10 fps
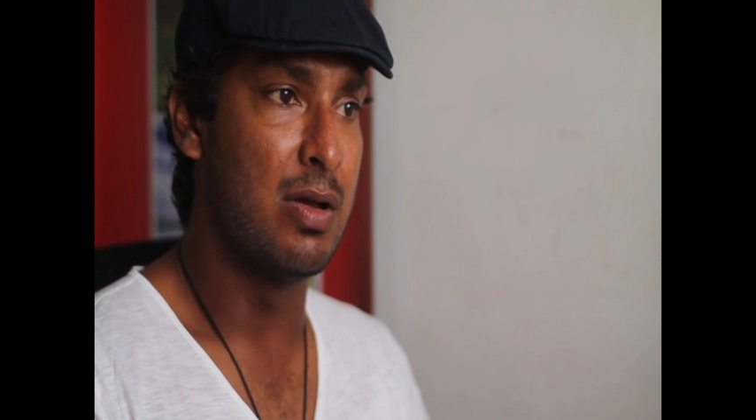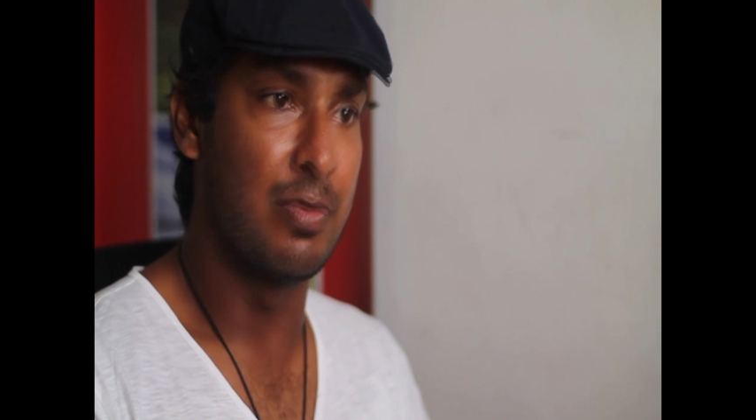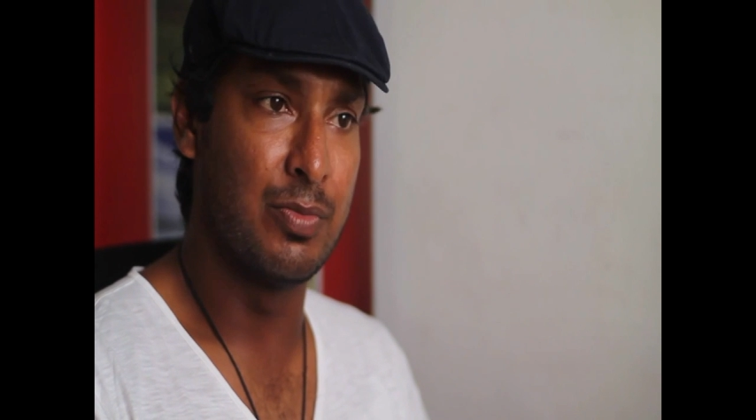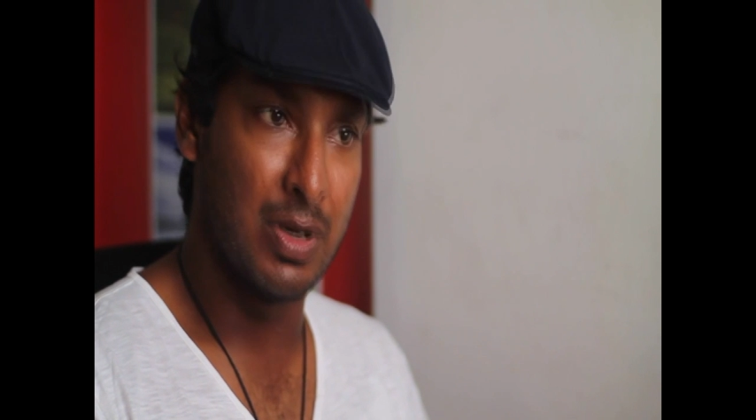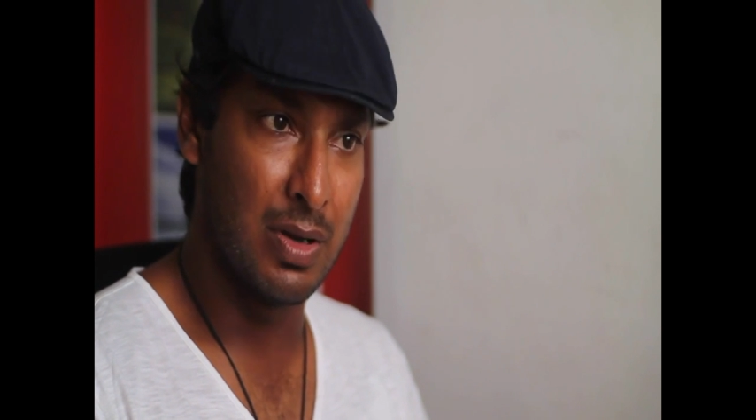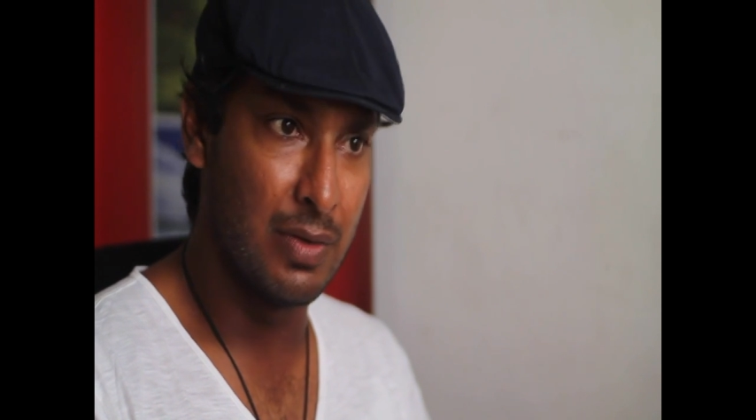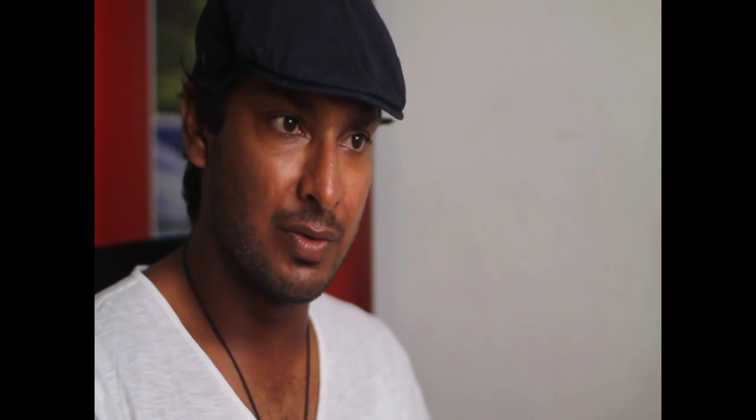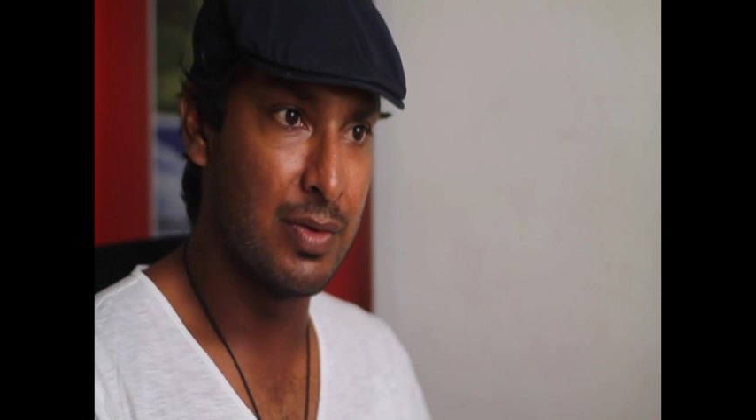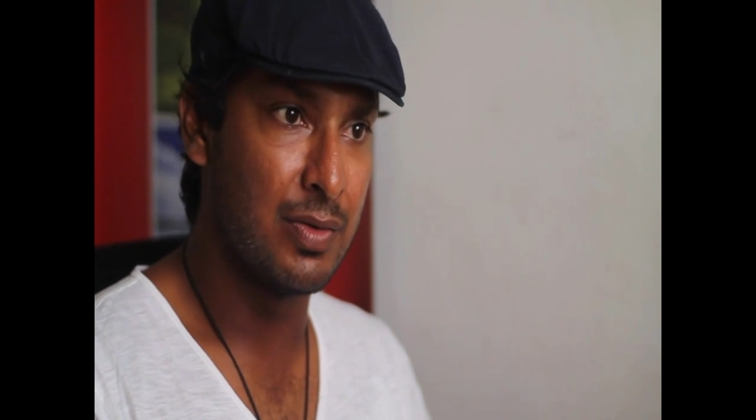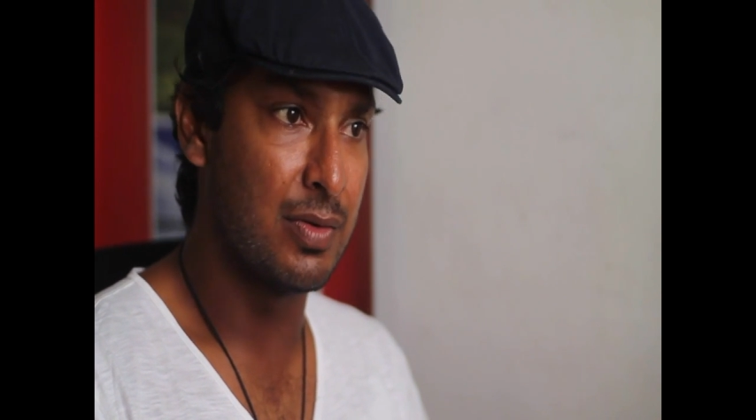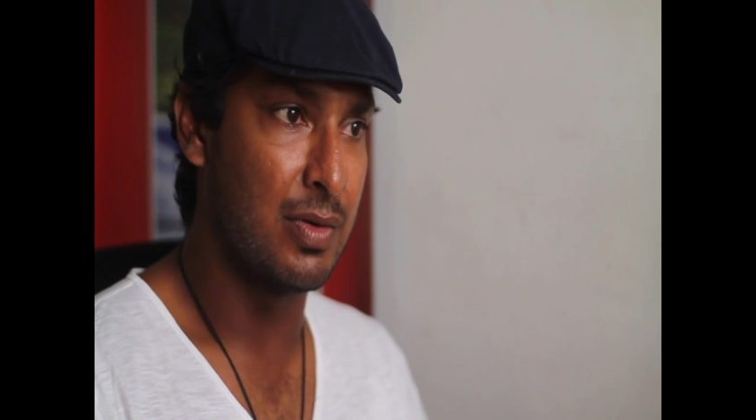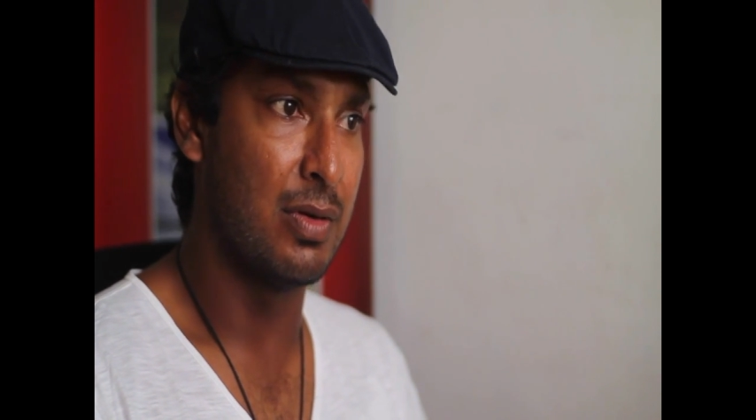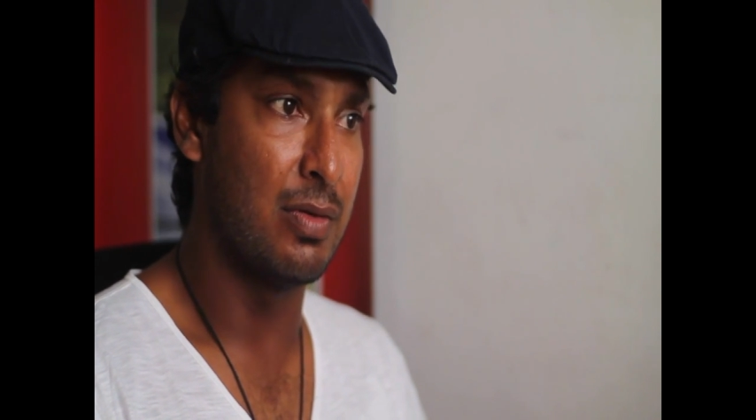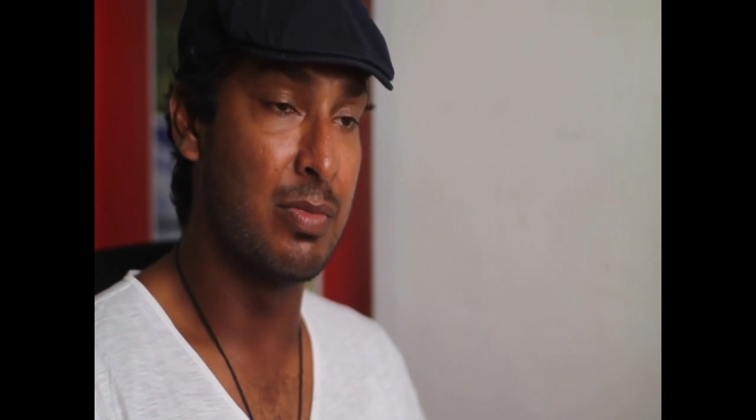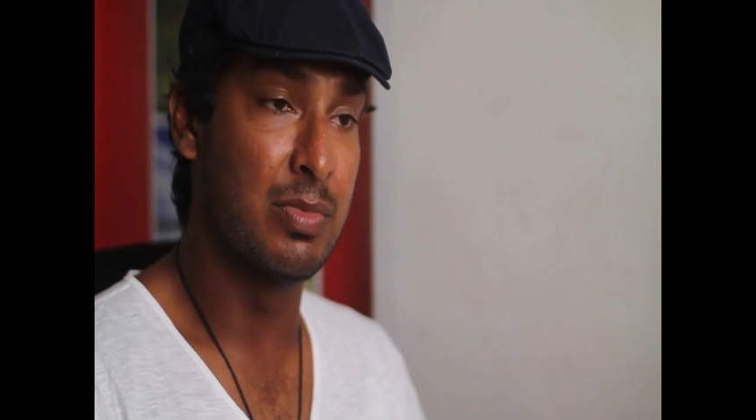from your elders,
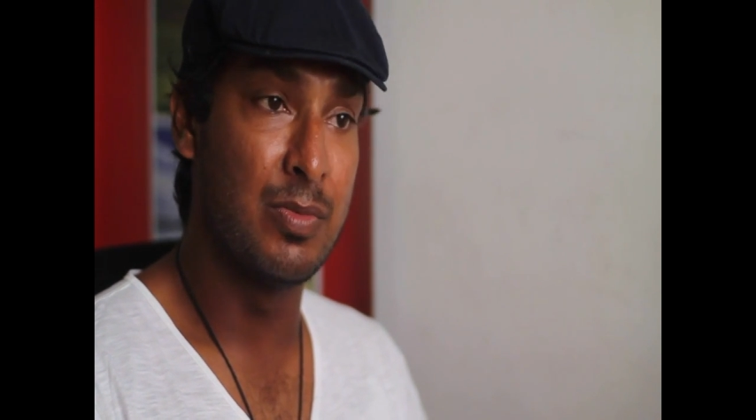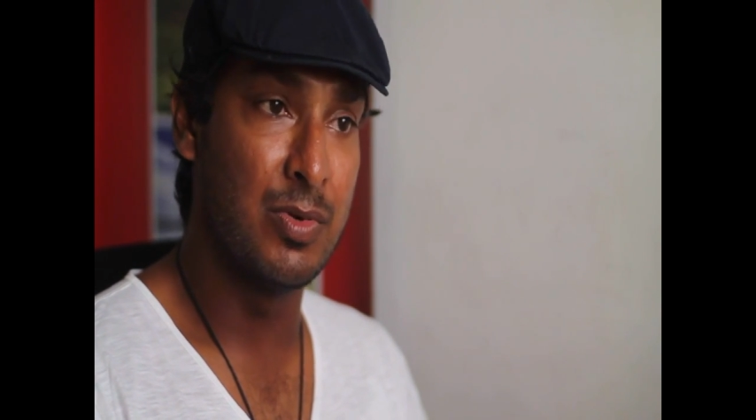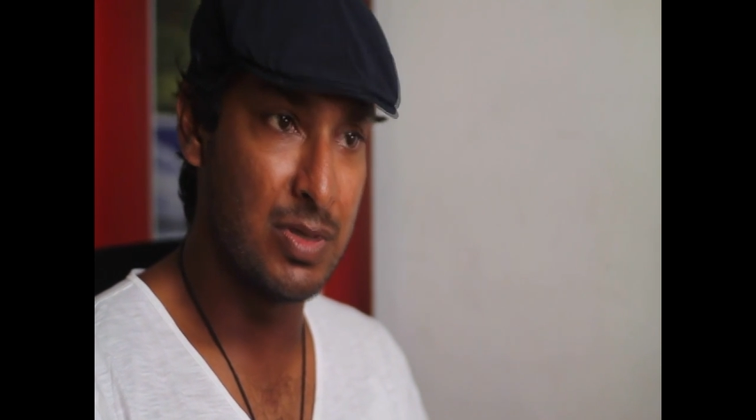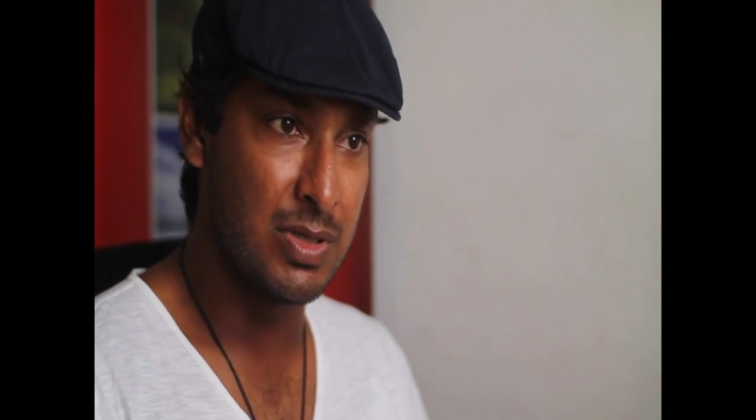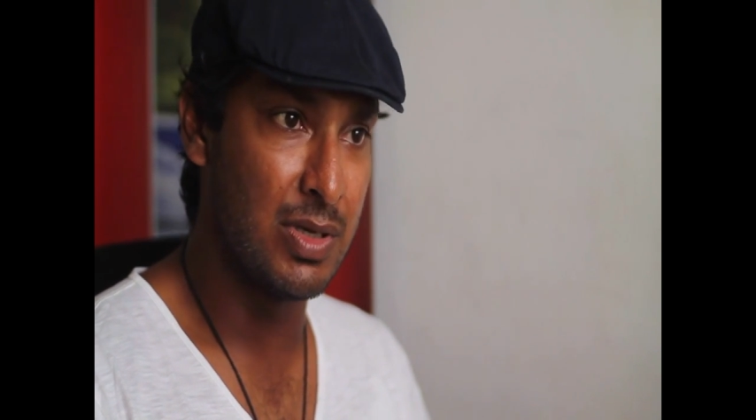from community